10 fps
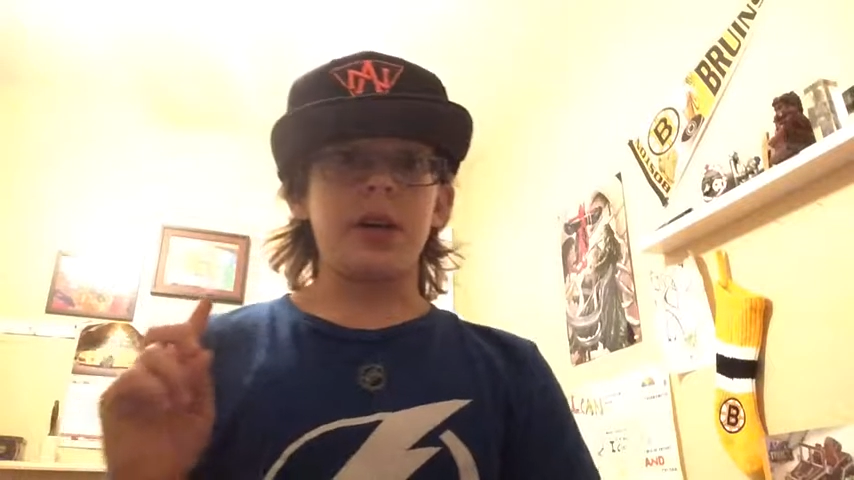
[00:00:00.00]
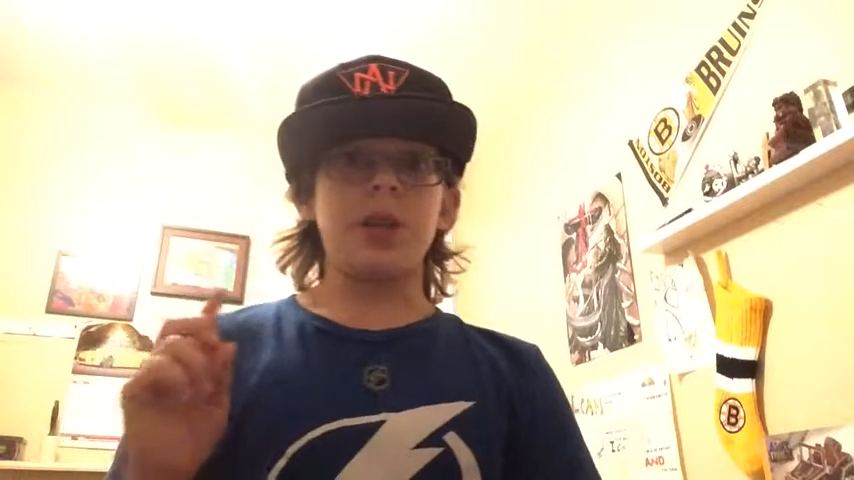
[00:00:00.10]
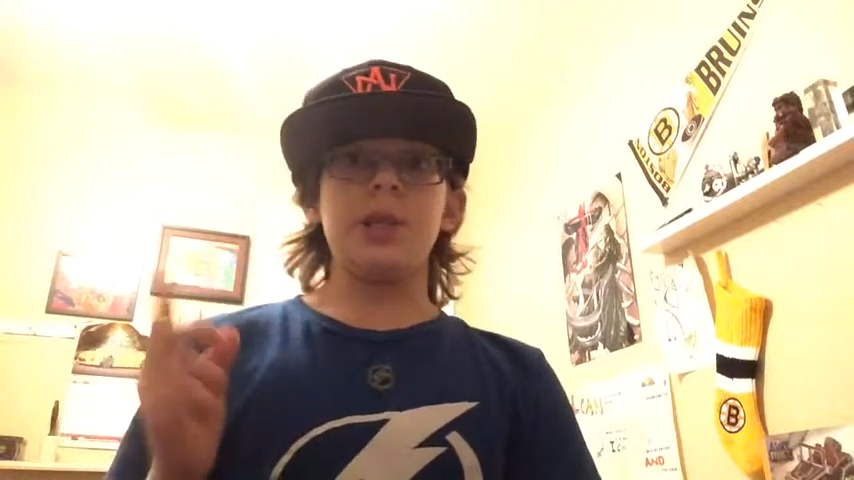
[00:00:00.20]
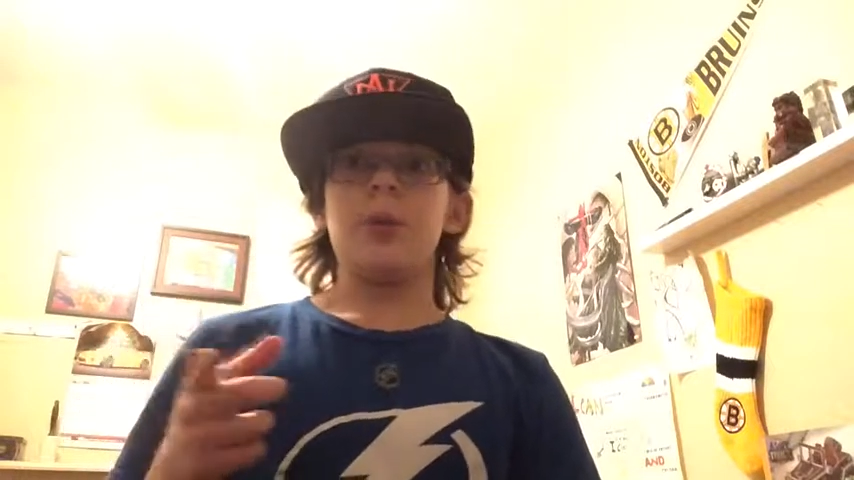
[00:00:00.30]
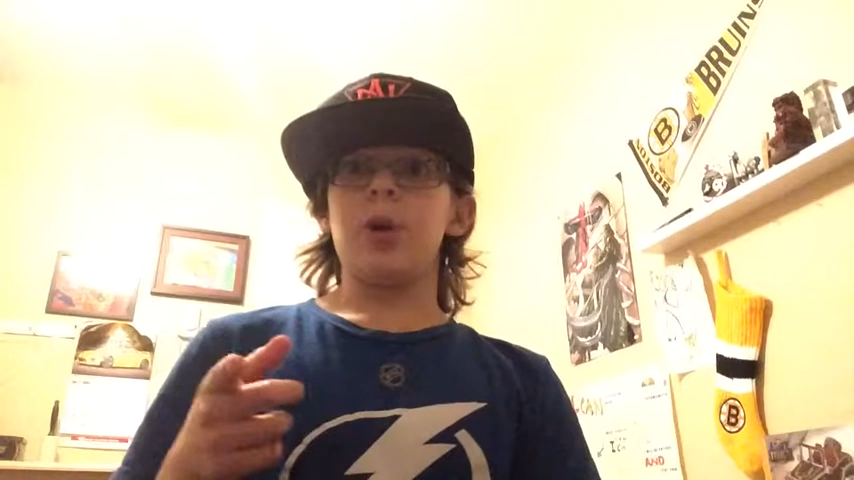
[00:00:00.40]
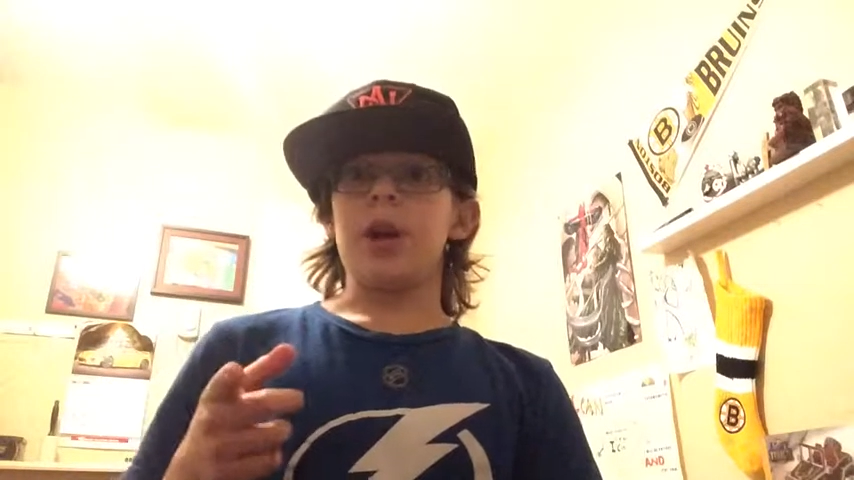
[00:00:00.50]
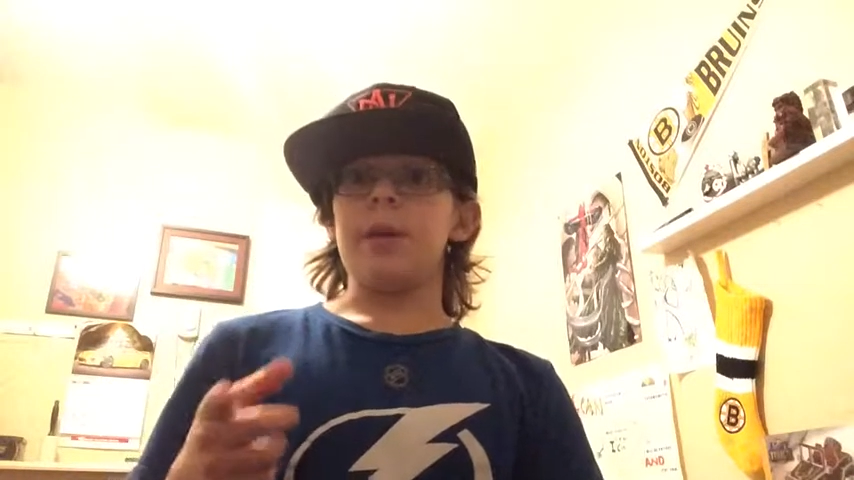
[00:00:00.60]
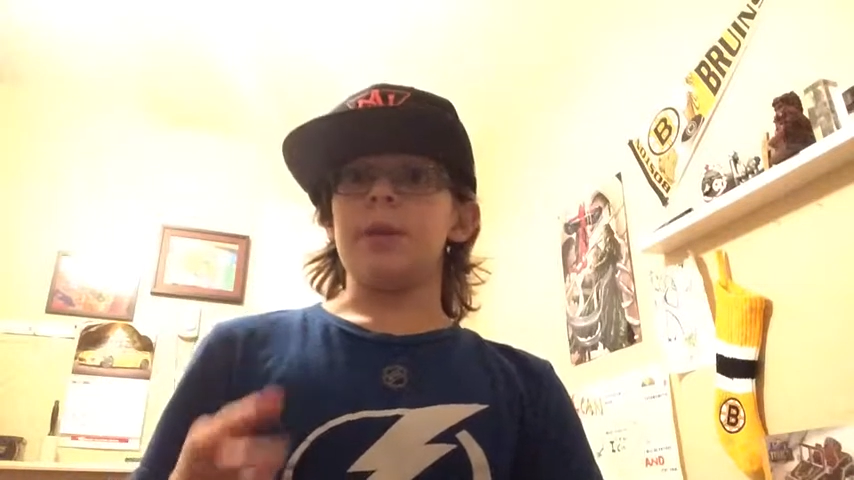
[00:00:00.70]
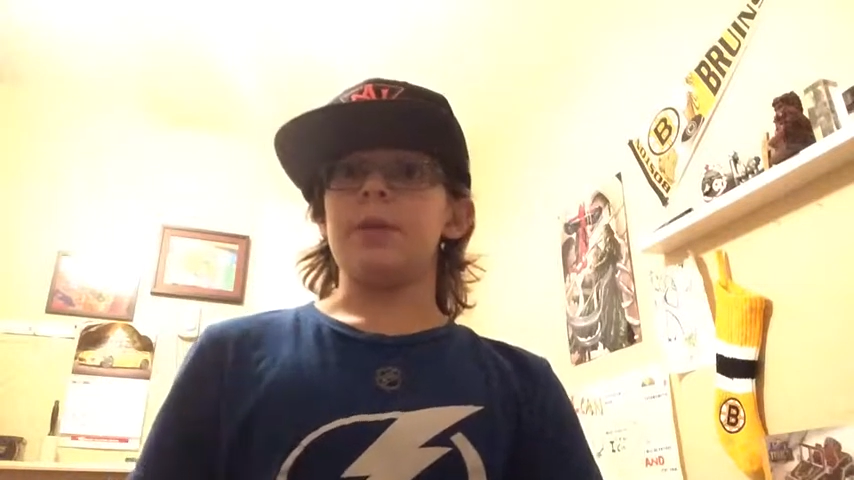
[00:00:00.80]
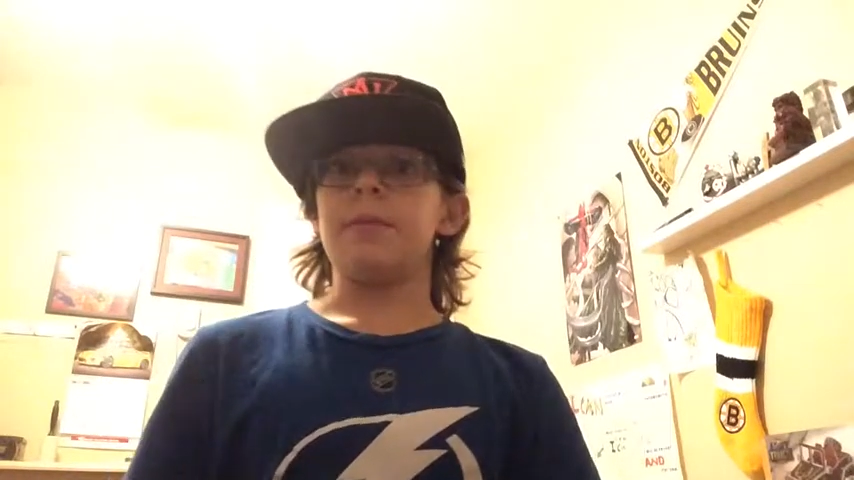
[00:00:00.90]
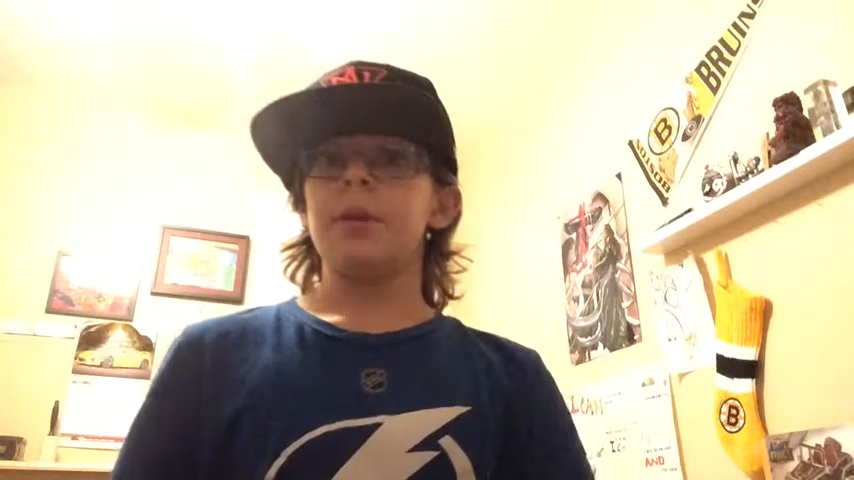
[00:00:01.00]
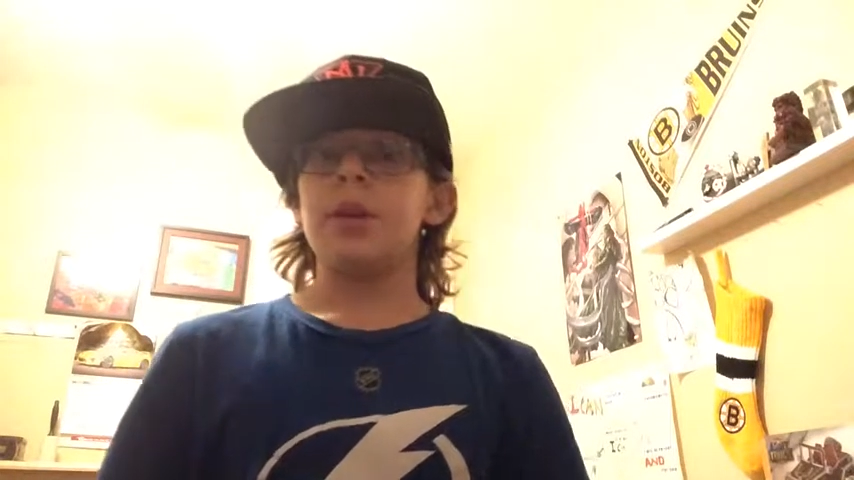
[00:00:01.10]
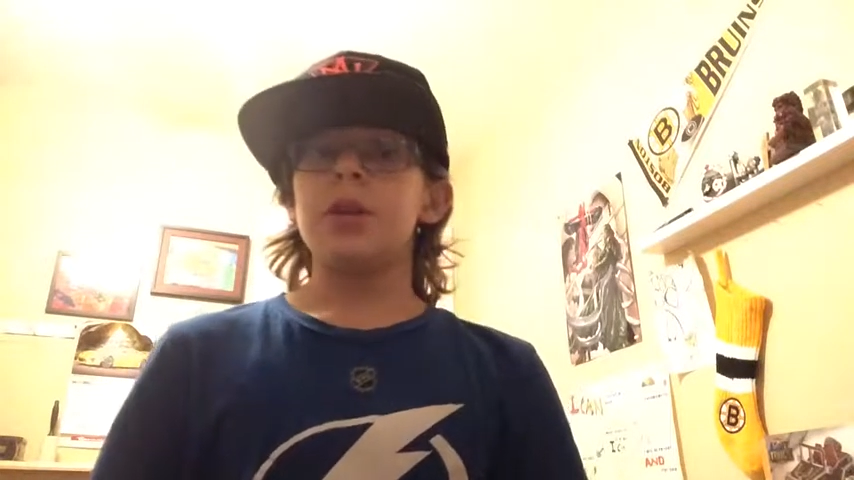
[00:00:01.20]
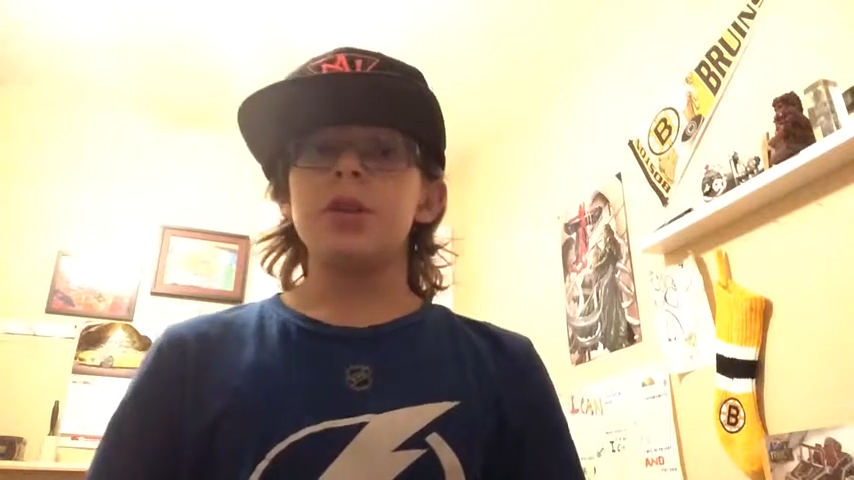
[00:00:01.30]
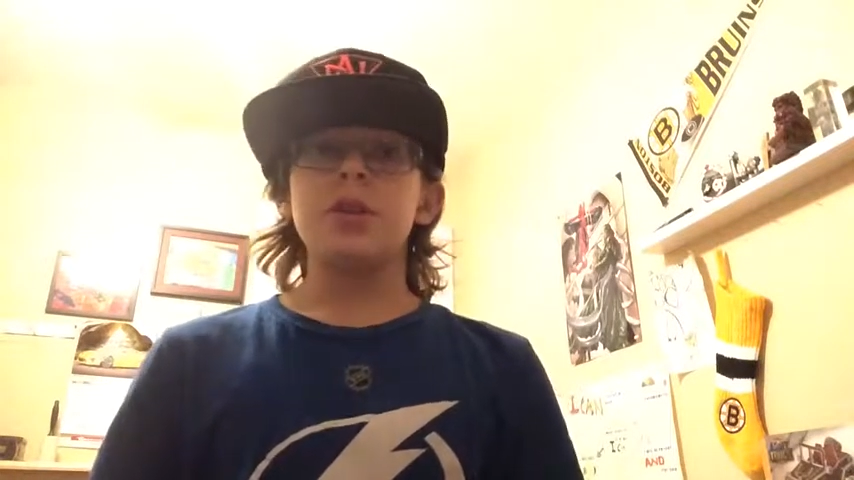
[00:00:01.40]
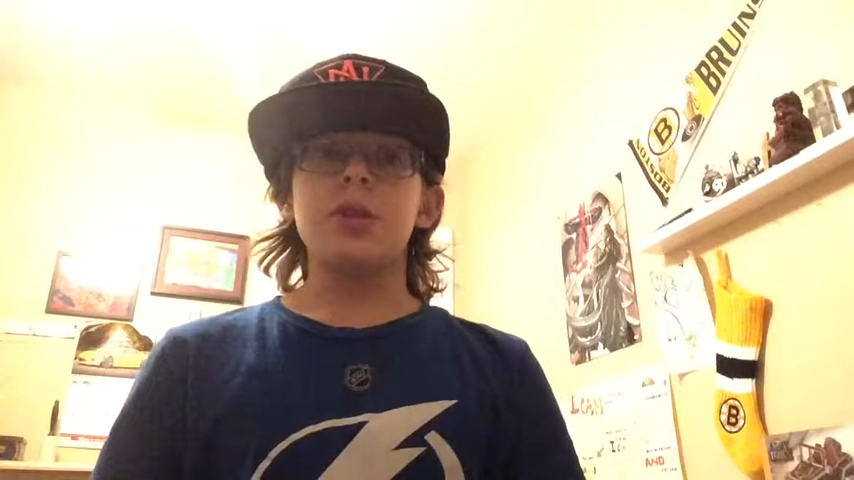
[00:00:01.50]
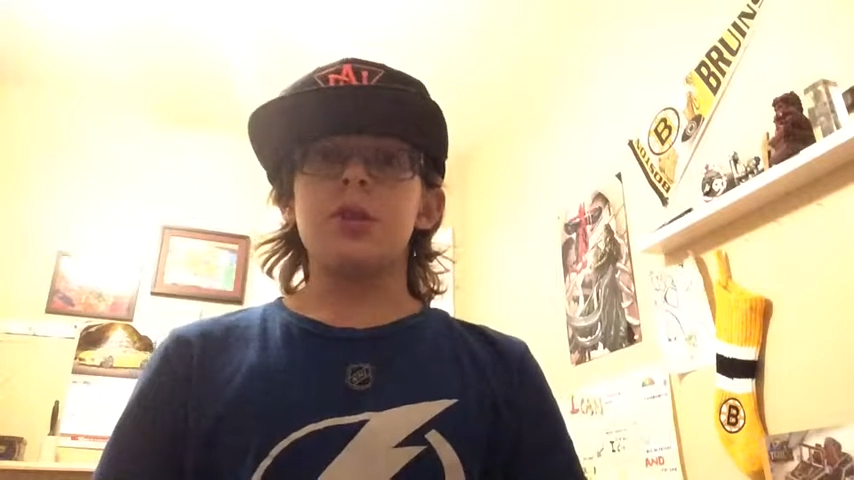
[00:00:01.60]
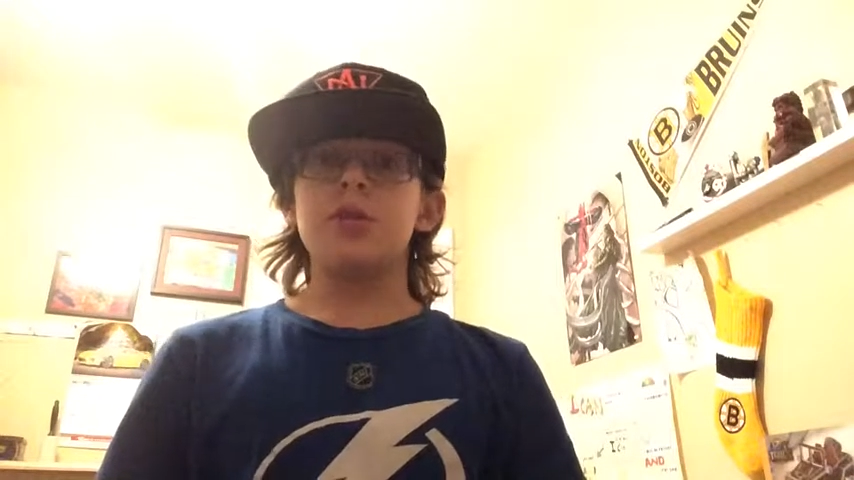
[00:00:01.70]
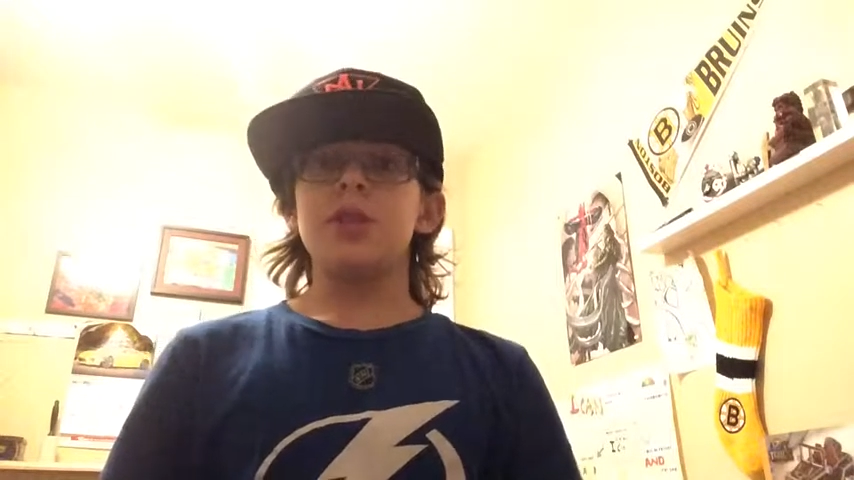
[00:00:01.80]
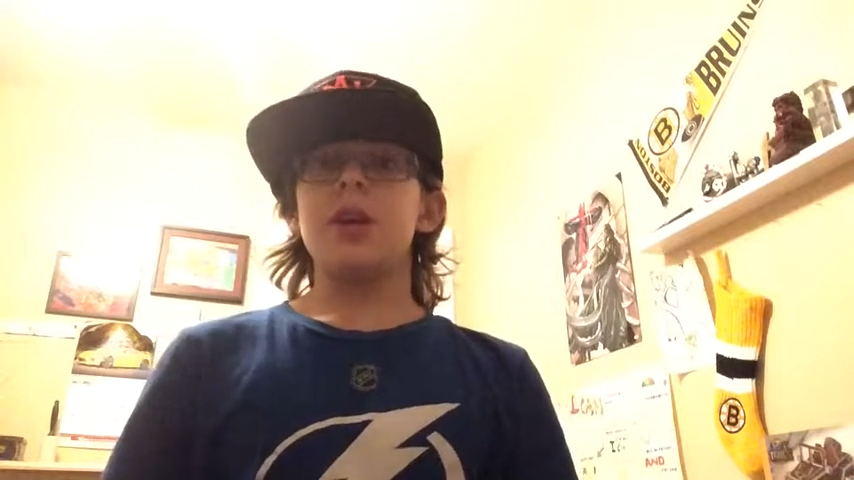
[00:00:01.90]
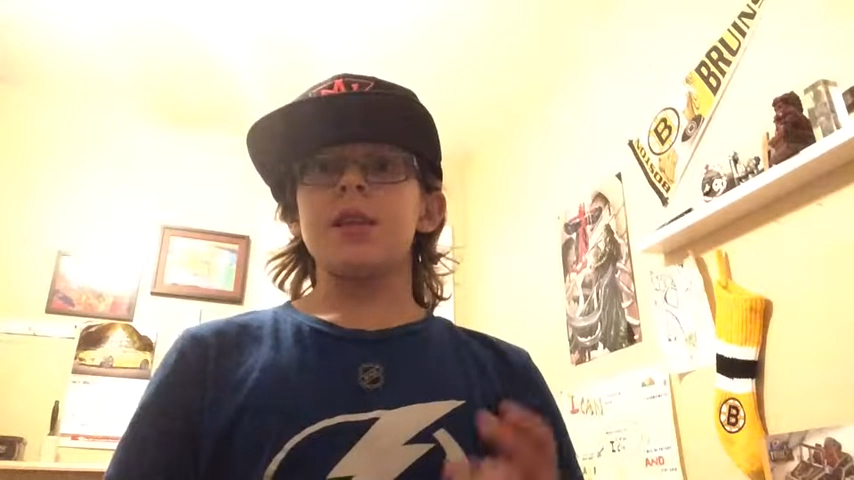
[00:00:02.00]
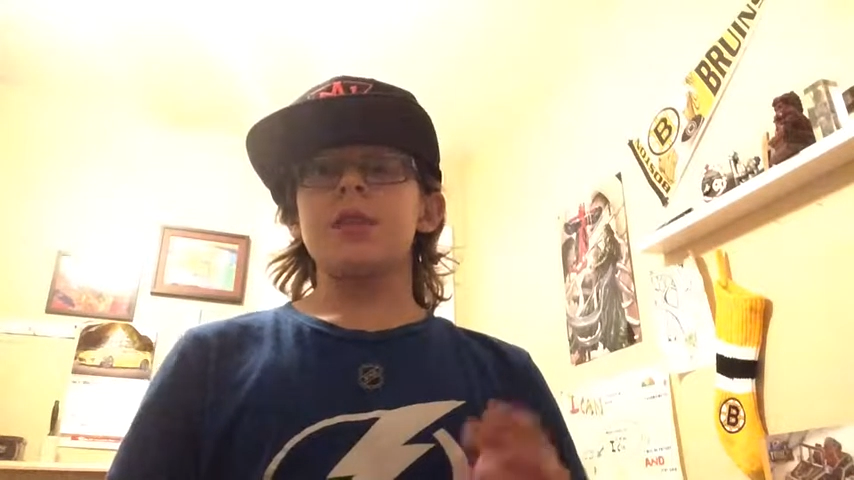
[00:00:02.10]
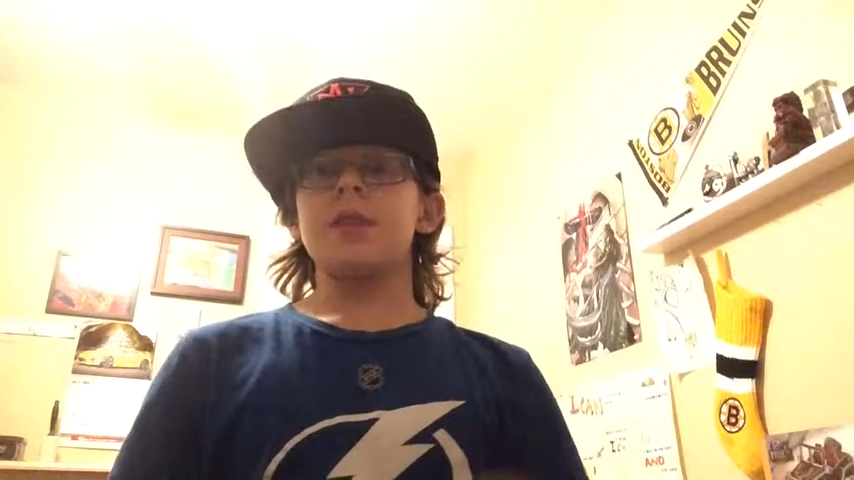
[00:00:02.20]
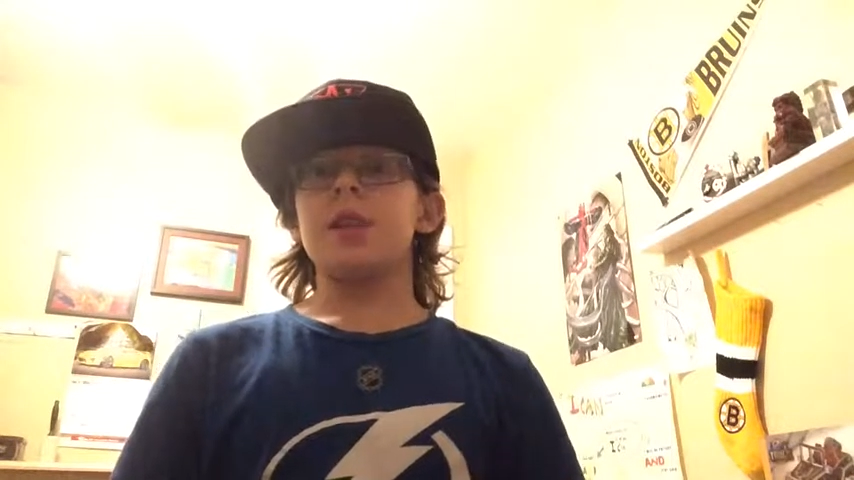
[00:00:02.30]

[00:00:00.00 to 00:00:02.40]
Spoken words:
G-Boy Gaming. So see you guys in